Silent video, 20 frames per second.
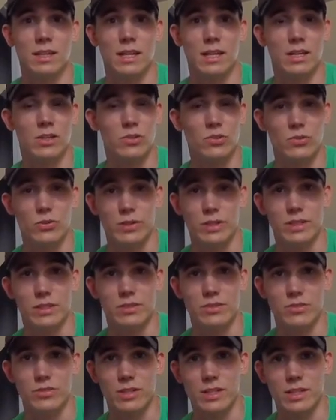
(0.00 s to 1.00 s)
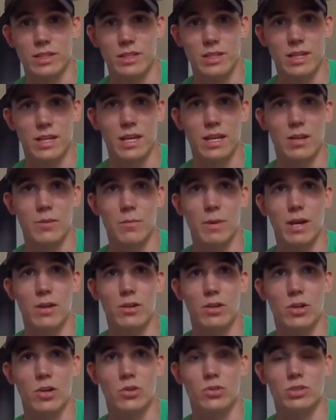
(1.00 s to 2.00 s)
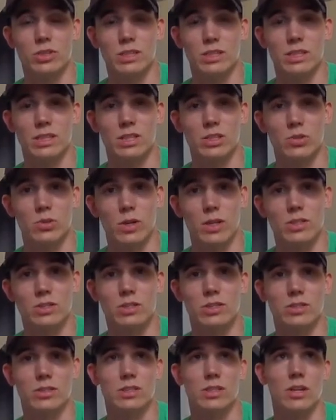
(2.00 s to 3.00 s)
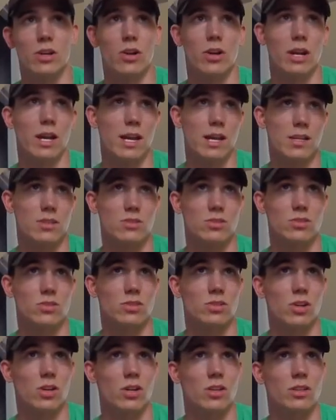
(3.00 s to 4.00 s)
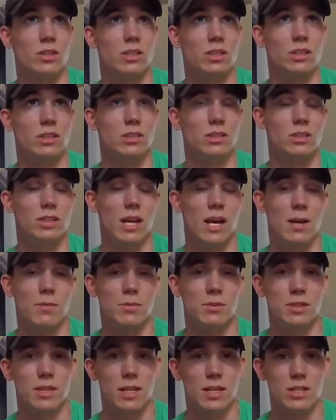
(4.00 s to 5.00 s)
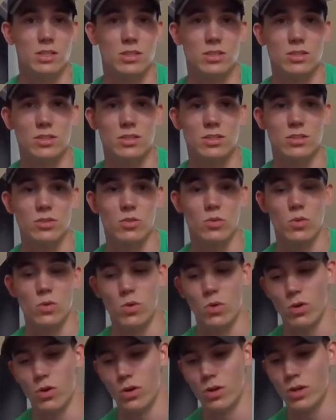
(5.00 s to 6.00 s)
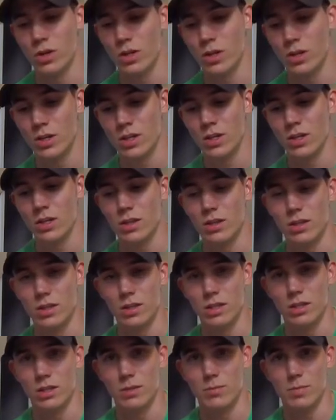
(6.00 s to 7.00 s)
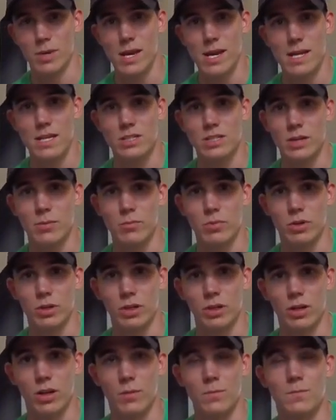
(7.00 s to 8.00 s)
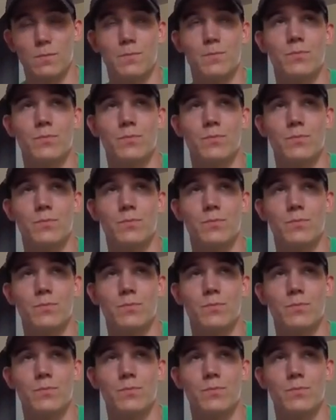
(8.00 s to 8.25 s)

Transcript: inquiries or anything about coaching, any questions that aren't answered on the application or the page I'm putting up.